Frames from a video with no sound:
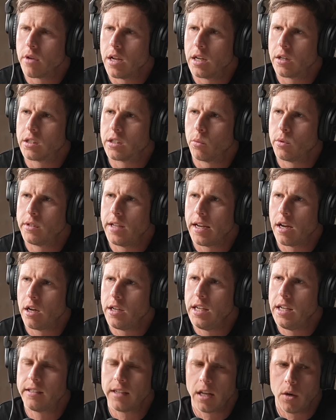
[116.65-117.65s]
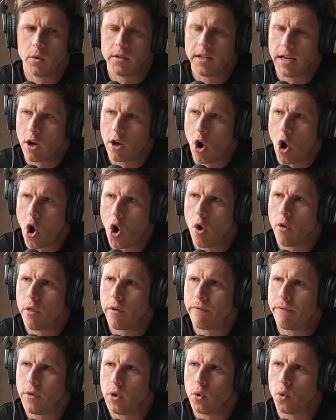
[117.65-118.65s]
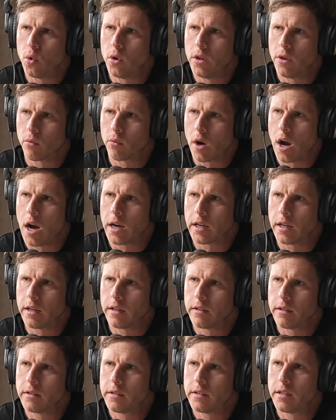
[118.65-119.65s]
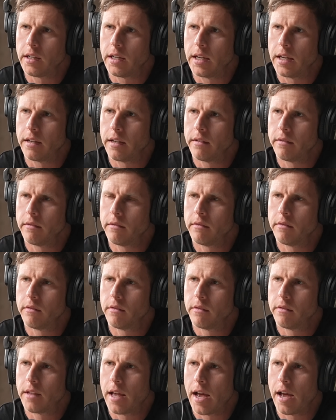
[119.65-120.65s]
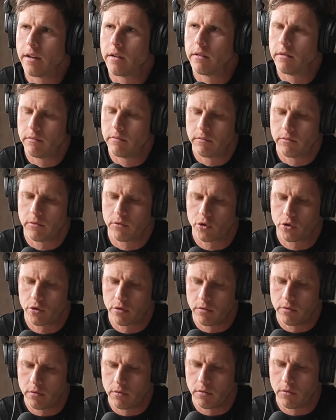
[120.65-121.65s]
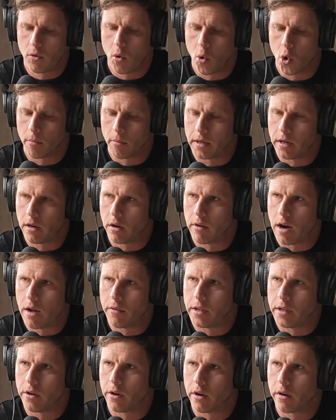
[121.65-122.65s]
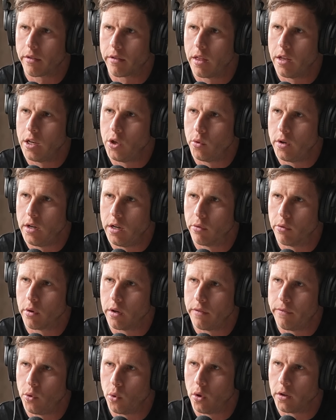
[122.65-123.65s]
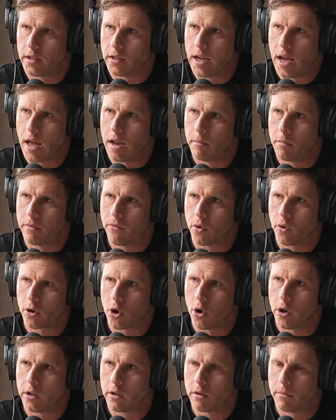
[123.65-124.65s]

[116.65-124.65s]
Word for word: And because it would take, he said it would take all the fuel in the rocket to get that orbit around the Earth, and then you would need to refuel again before going to the